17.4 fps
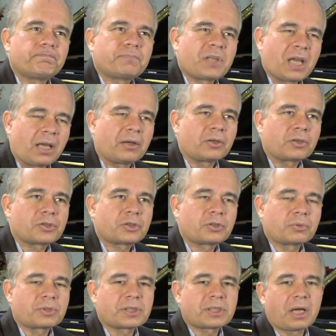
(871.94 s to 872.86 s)
tenors
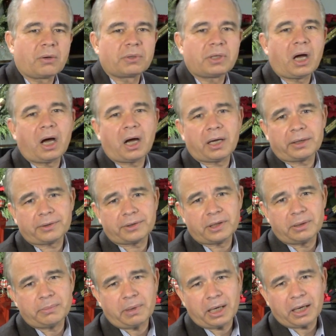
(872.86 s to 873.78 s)
to sound higher
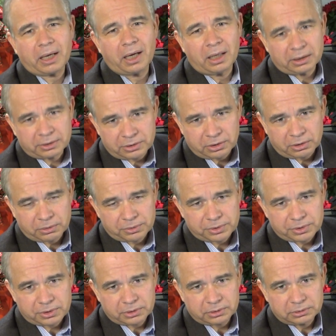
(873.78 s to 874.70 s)
than my
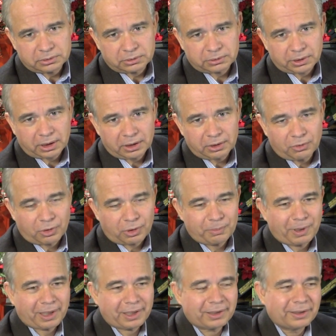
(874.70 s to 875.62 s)
altos, okay, or
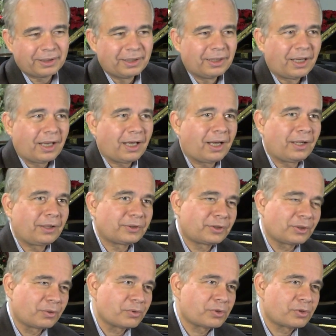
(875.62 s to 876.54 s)
my
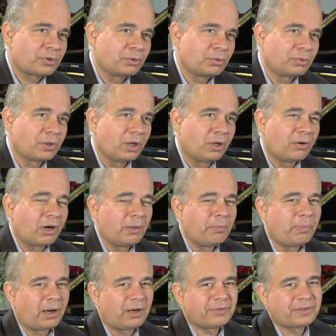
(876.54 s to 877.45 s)
altos to go
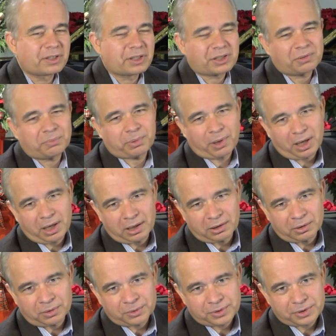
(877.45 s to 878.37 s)
above the
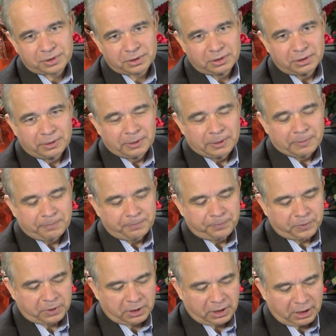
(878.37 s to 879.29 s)
sopranos,
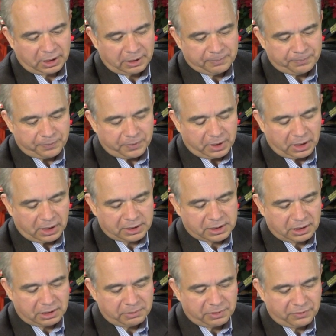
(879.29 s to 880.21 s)
okay? It's
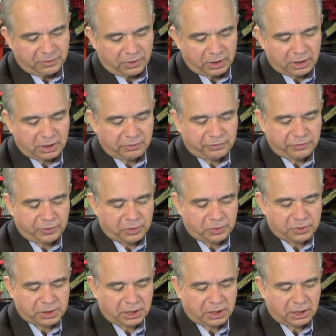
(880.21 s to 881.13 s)
going to be very
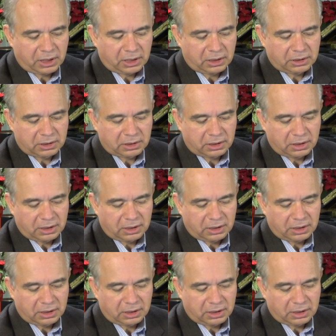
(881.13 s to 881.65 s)
confusing, and